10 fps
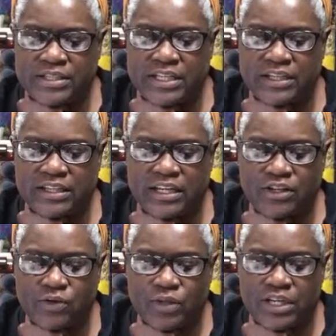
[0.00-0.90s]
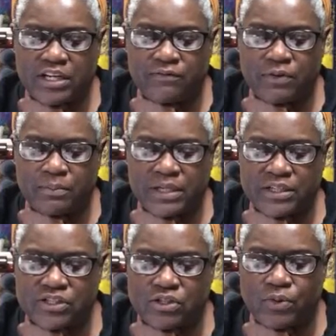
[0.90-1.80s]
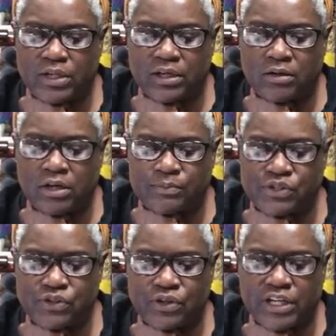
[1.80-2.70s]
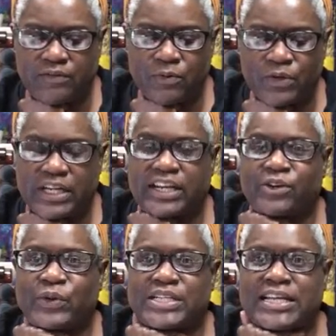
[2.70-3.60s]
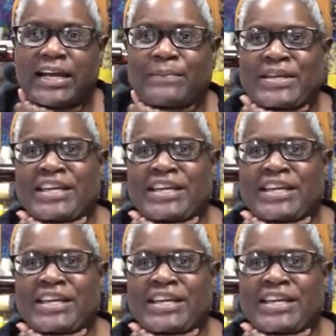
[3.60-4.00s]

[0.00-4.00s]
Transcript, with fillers: T, thank you again for Monday so long. I'm sure everyone had a great time.